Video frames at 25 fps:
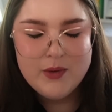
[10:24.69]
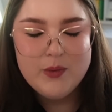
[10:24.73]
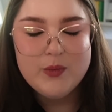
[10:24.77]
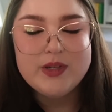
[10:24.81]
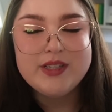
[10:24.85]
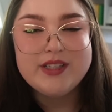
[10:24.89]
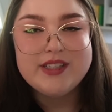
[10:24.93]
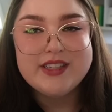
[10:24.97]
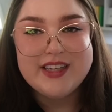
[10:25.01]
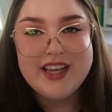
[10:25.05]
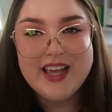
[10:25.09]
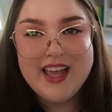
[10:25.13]

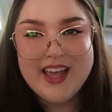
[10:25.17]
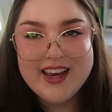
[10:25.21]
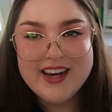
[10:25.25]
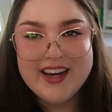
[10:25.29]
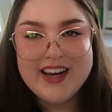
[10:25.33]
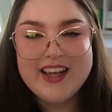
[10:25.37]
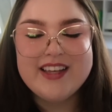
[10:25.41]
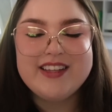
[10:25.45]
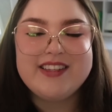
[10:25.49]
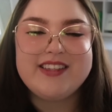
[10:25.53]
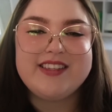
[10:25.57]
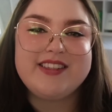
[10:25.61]
Once again,
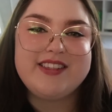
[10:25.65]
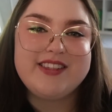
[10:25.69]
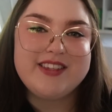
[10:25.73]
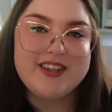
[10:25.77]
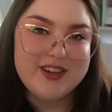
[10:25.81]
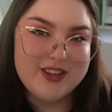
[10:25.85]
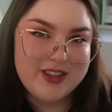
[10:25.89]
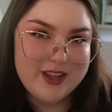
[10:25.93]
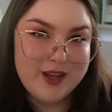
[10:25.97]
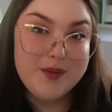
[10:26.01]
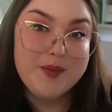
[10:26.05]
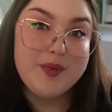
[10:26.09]
I
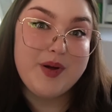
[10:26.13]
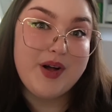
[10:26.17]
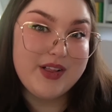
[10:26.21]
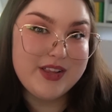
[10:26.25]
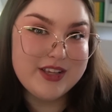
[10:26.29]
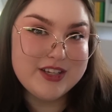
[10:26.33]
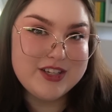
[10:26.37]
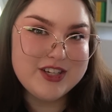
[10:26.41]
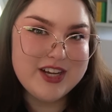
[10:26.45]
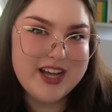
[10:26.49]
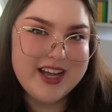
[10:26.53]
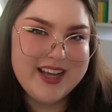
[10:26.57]
sincerely
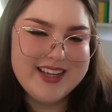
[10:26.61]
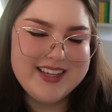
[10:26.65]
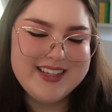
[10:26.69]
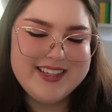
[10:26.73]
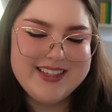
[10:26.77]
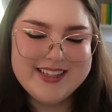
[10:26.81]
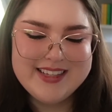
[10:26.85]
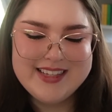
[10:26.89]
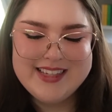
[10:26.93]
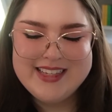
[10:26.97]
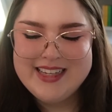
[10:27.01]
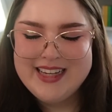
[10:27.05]

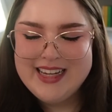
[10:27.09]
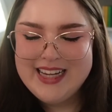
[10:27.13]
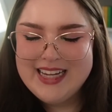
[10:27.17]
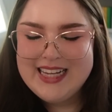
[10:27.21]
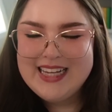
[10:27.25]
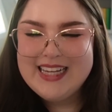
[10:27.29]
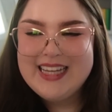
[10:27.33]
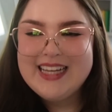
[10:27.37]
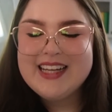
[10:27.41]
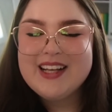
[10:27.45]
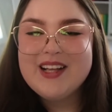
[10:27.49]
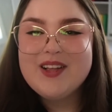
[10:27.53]
apologize."
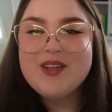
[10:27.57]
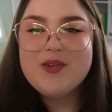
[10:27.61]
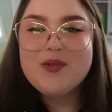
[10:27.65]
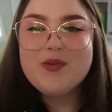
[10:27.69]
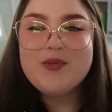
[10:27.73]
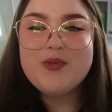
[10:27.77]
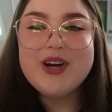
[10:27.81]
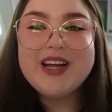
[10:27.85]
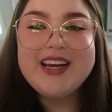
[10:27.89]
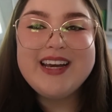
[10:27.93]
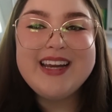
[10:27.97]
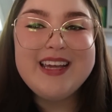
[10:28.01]

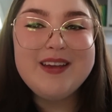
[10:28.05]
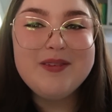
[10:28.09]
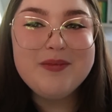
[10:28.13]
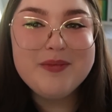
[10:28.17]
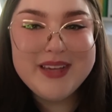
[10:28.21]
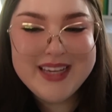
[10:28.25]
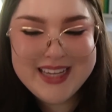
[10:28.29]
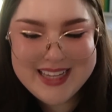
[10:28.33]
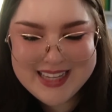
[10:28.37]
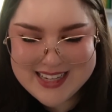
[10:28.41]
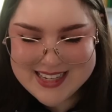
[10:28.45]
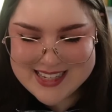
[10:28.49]
What he
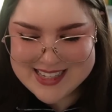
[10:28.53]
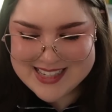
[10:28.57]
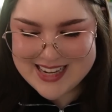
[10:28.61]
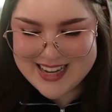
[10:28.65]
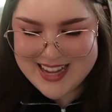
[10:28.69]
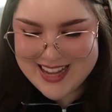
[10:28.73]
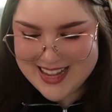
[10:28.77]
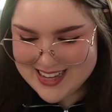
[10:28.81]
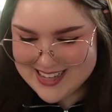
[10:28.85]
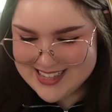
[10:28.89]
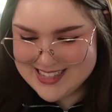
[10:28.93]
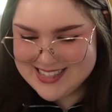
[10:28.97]
means
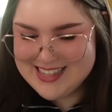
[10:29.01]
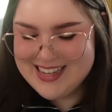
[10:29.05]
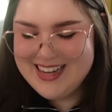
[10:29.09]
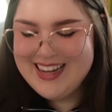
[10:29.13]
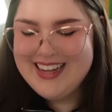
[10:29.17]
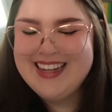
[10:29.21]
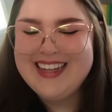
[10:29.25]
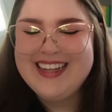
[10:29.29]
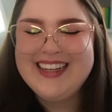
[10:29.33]
is